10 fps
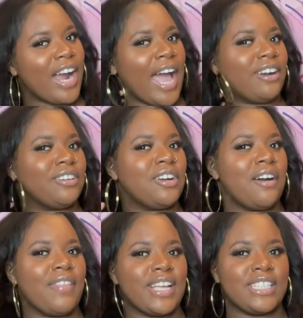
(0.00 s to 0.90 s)
I don't know
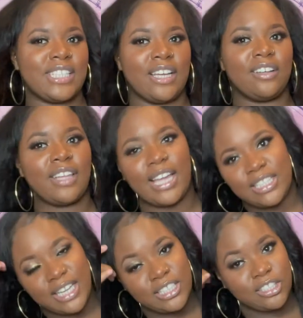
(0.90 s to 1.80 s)
if they sell that
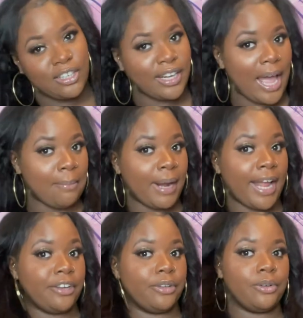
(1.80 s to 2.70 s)
texture or not, but
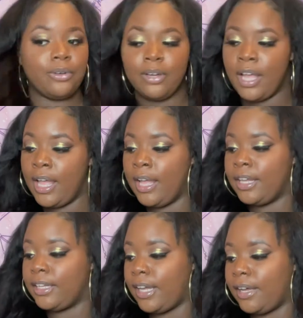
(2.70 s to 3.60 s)
I do
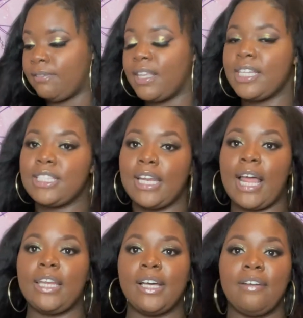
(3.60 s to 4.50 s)
love this, and
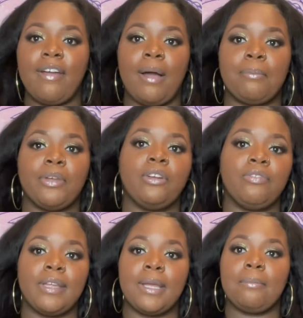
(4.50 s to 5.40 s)
I love how
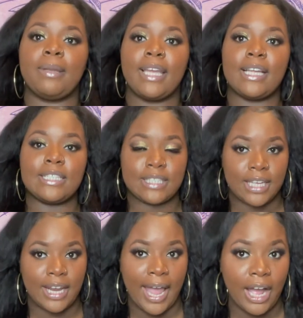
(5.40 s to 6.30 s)
beautifully it blends
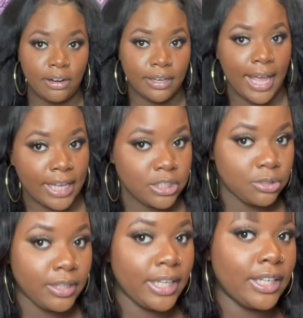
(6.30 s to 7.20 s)
in and how
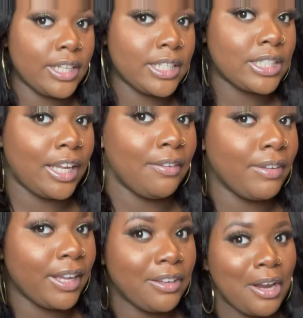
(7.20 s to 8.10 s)
natural it looks,
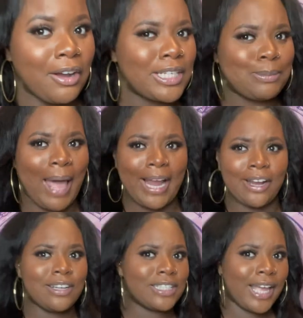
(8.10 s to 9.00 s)
even, you know, because black
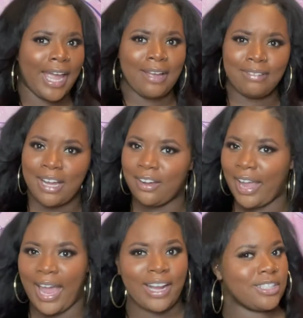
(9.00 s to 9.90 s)
girls can have long
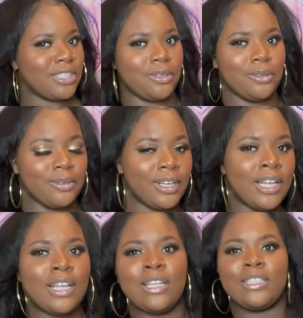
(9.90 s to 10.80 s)
hair too.
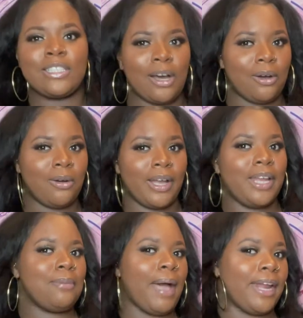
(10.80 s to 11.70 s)
So
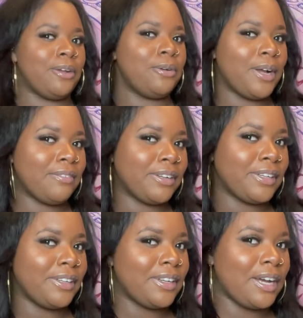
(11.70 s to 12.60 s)
anybody, whoever,
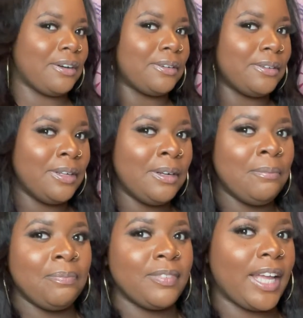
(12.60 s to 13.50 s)
you know,
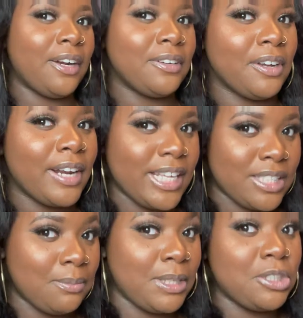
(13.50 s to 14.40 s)
they don't know that
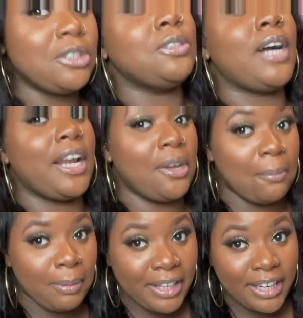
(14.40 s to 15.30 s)
to be true. I know
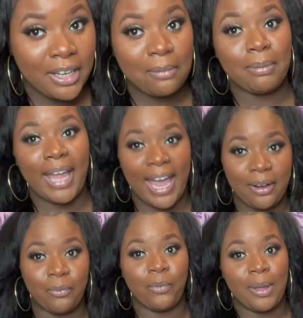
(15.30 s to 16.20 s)
plenty of black
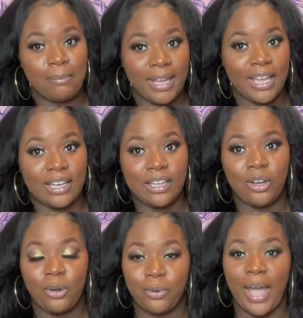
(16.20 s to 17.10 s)
women
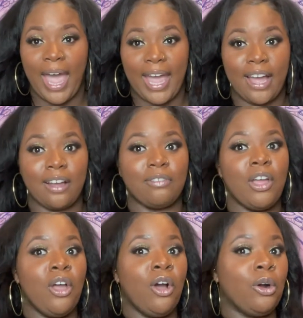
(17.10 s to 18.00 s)
who have
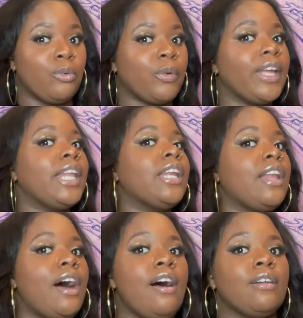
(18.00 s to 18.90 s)
really
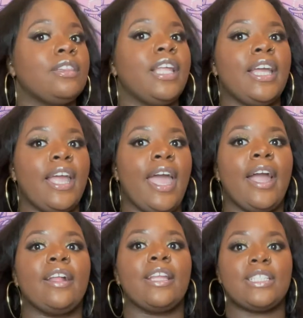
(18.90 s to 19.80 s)
long, thick
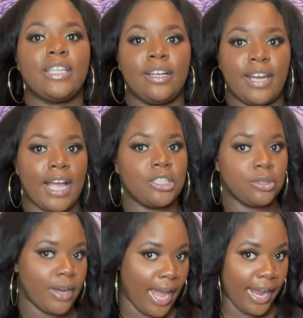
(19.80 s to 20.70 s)
hair that's their
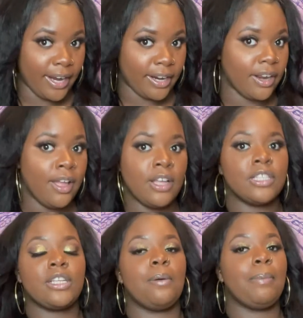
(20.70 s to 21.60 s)
natural hair.
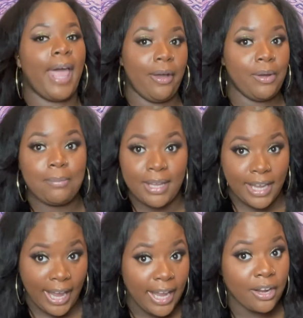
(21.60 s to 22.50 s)
So black women
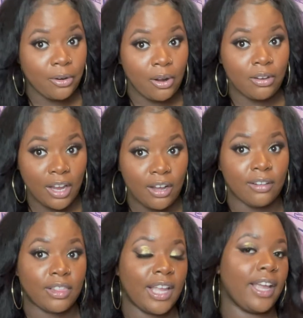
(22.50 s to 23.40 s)
can grow
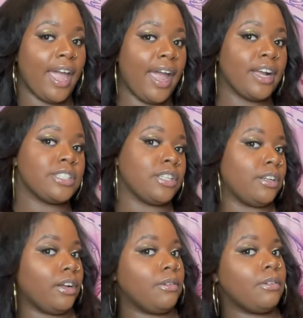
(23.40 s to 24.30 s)
long, thick hair. So
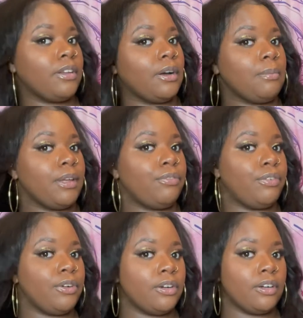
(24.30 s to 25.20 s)
don't be
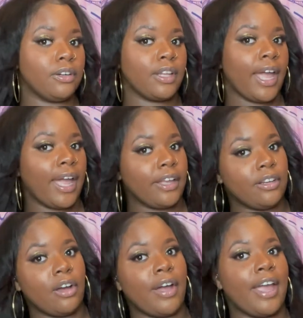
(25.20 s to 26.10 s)
fooled that, you
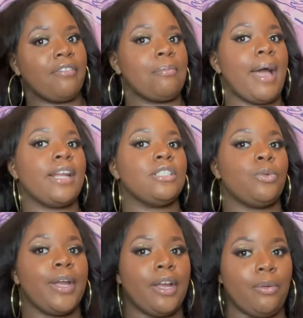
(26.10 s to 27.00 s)
know, everybody is
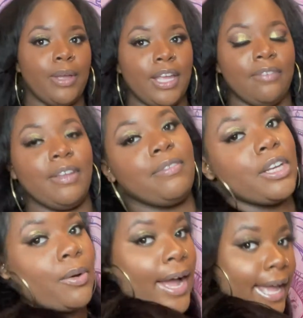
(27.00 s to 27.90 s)
wearing weave, even
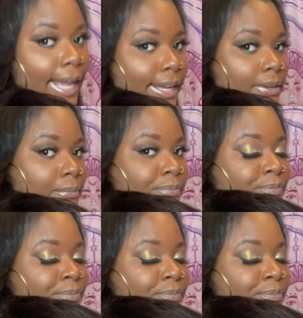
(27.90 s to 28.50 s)
though I am.